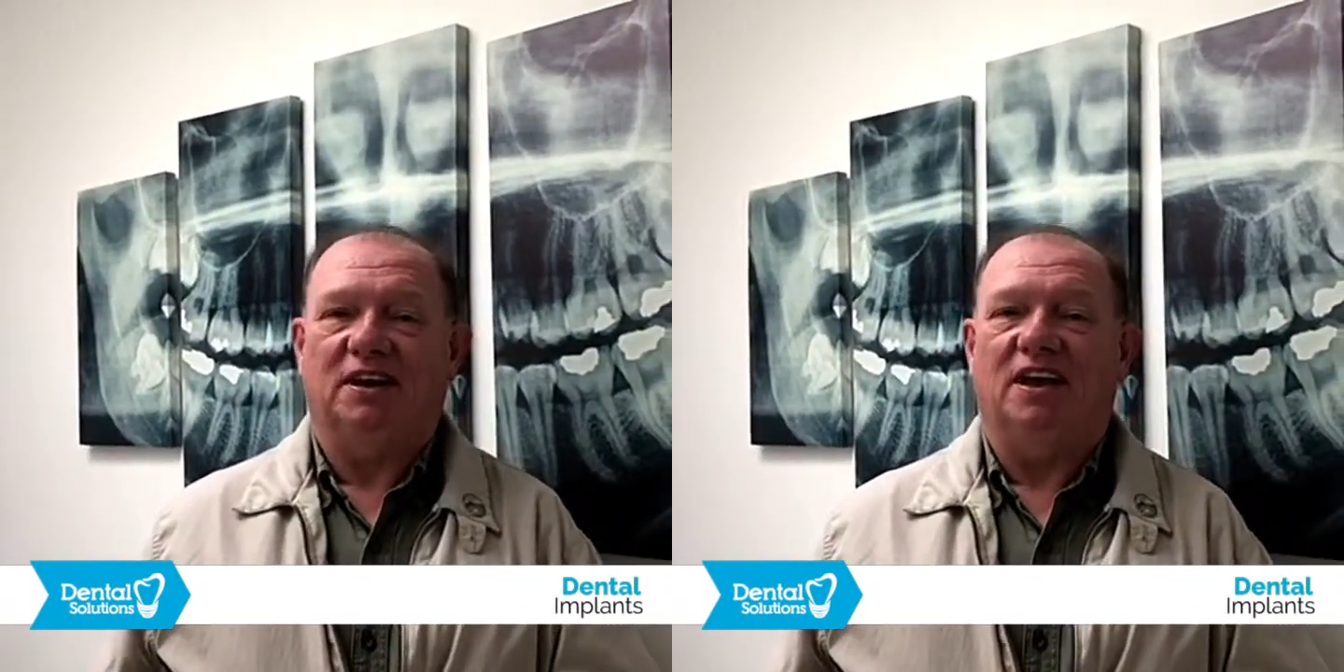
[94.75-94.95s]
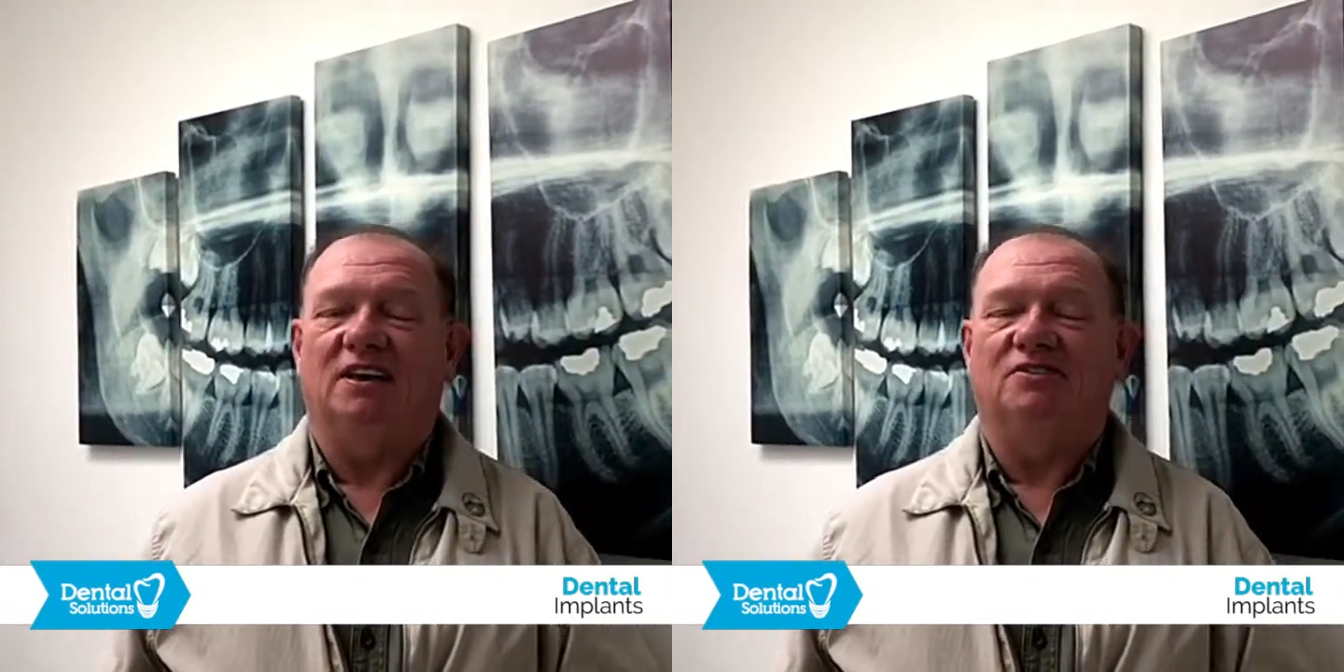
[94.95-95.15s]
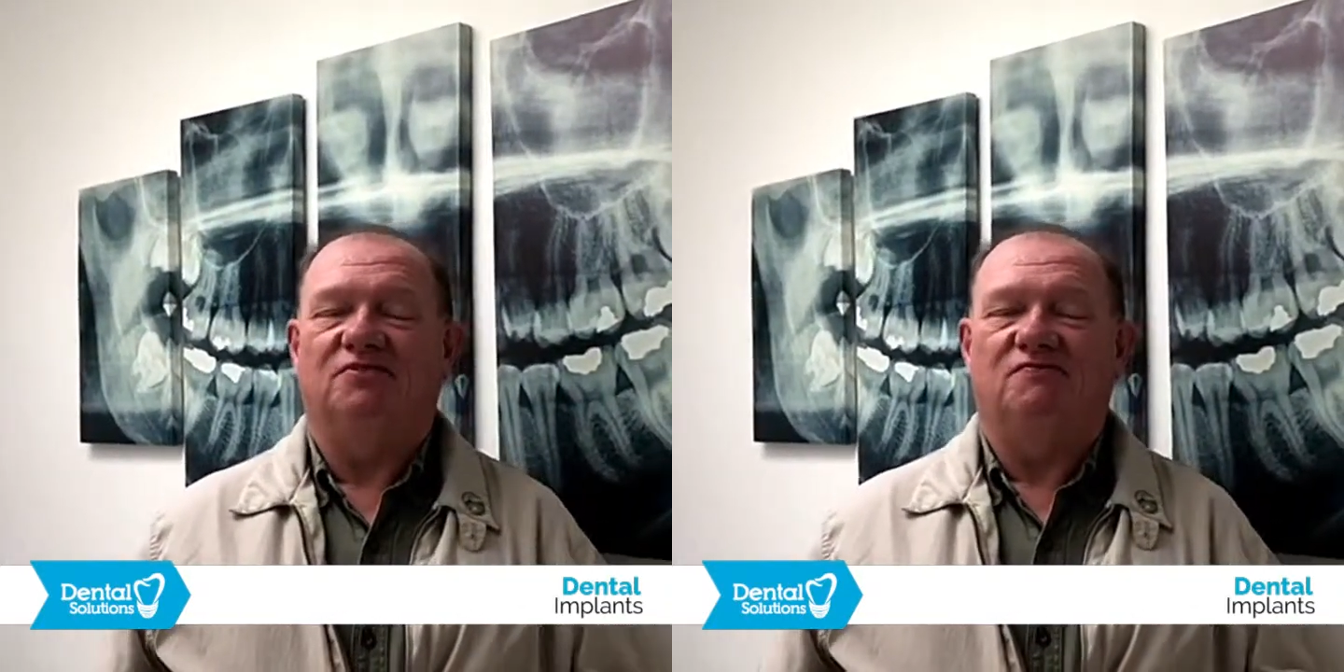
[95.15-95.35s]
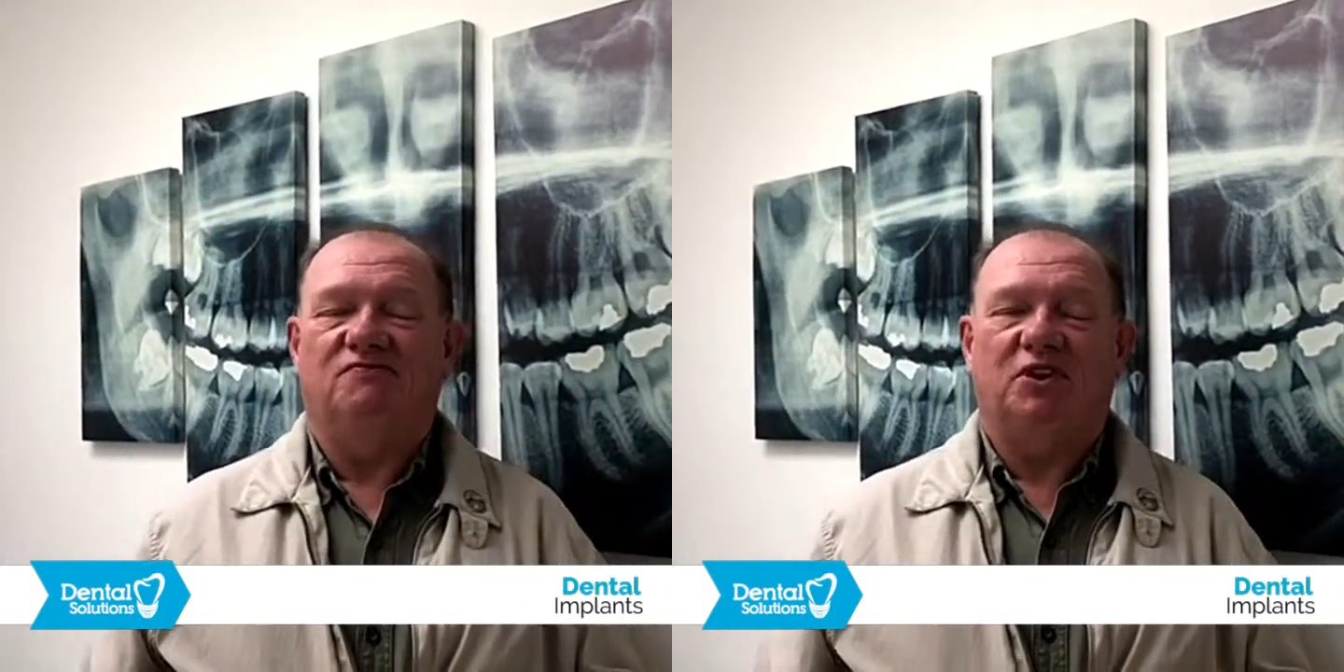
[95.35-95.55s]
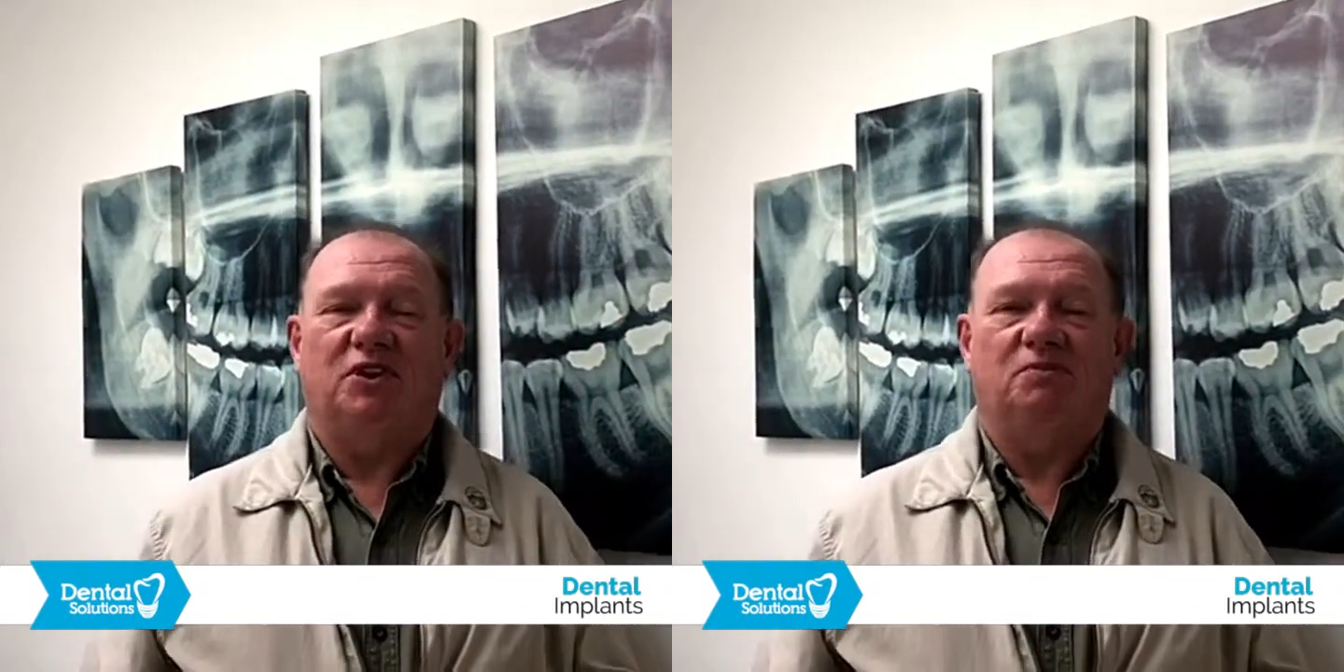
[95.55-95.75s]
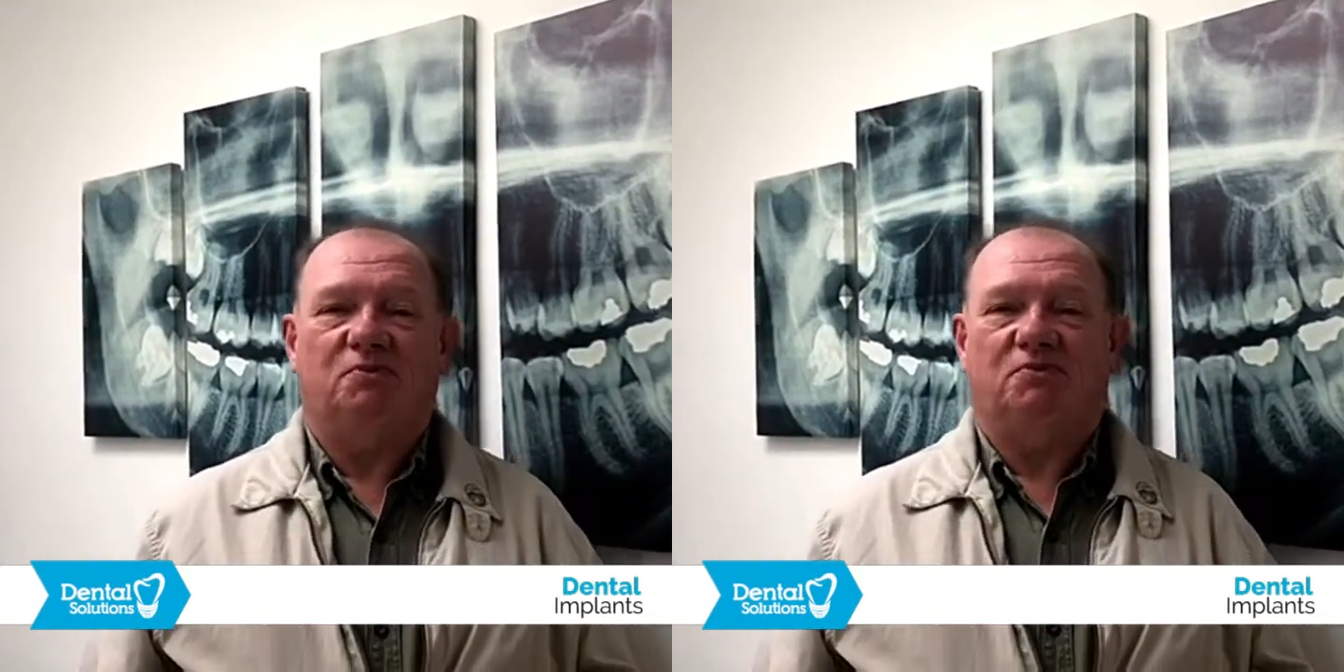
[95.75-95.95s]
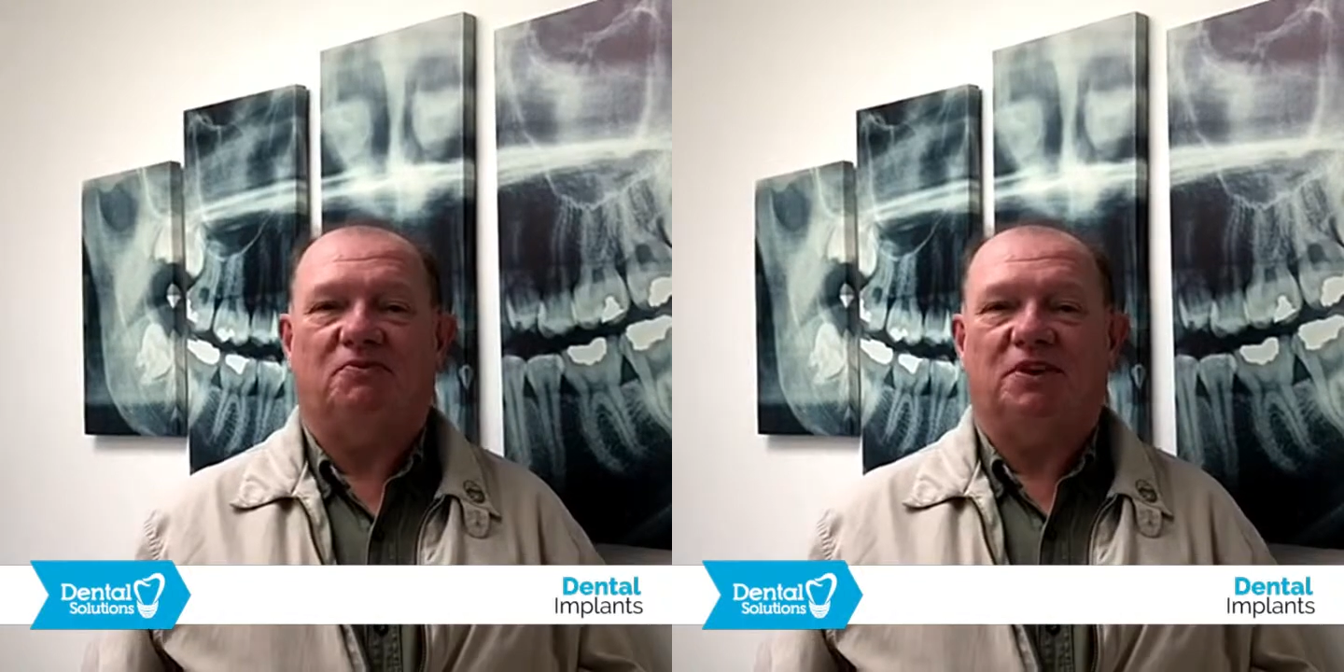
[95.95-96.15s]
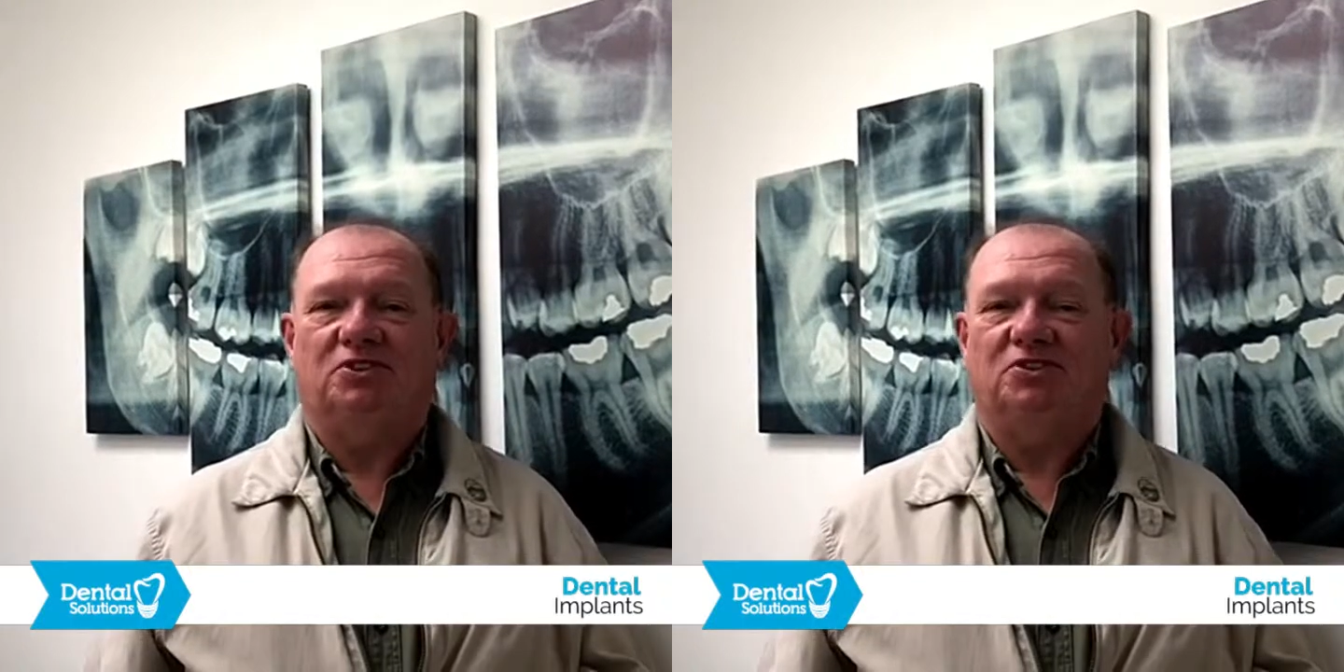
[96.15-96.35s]
It's very
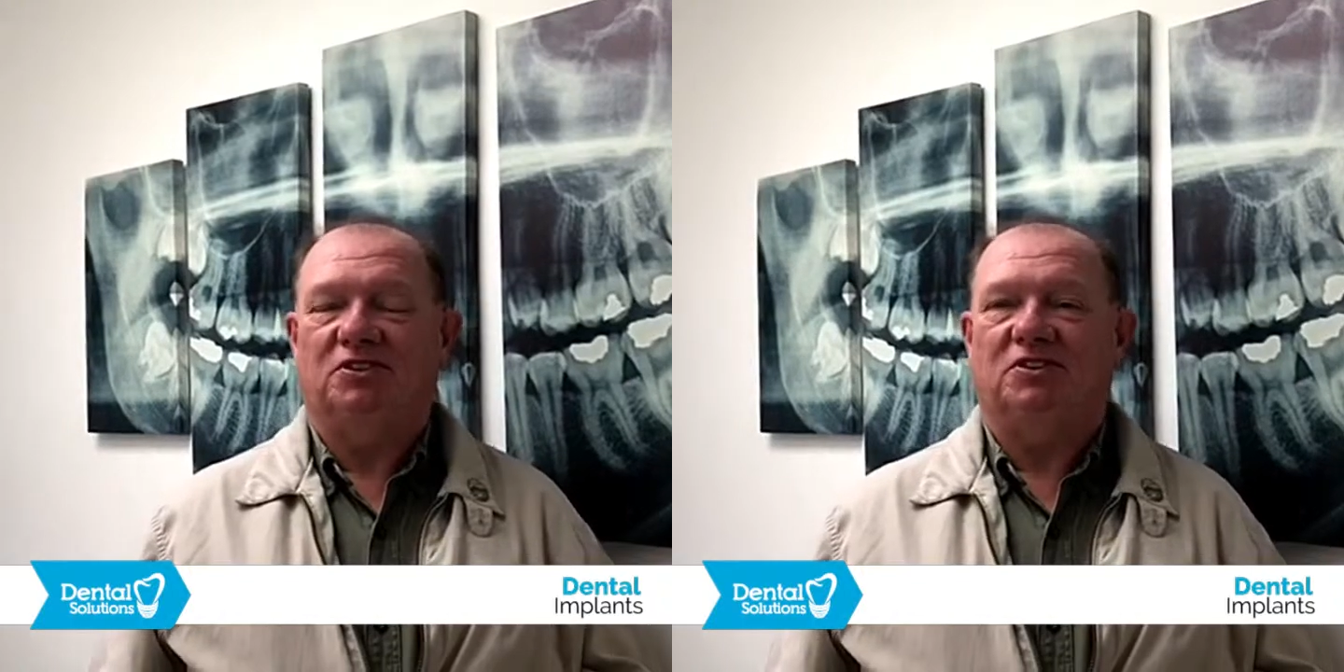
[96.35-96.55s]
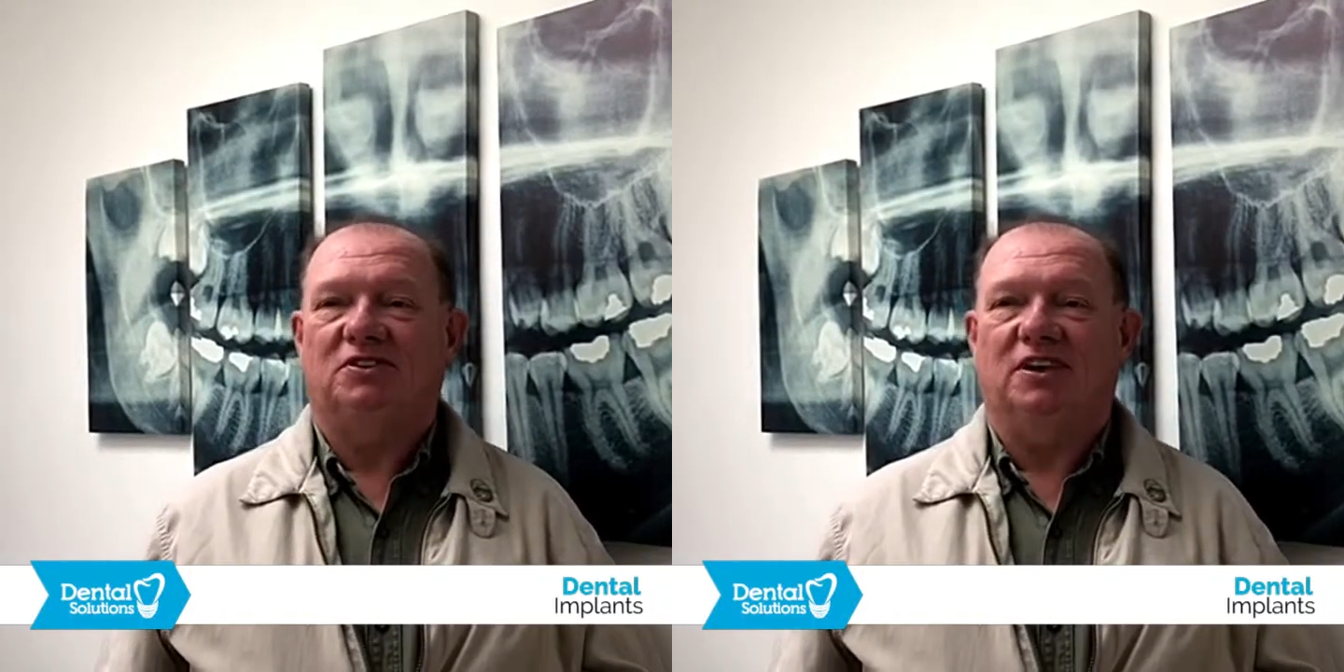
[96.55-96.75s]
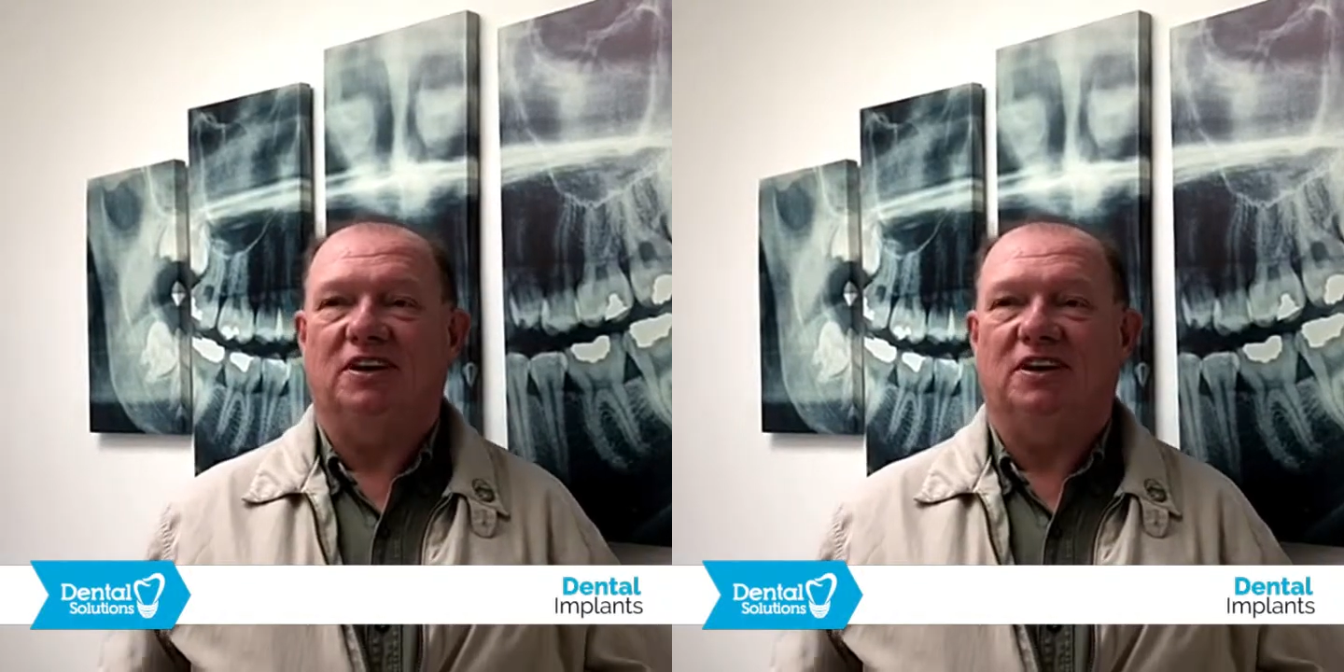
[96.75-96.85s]
professional.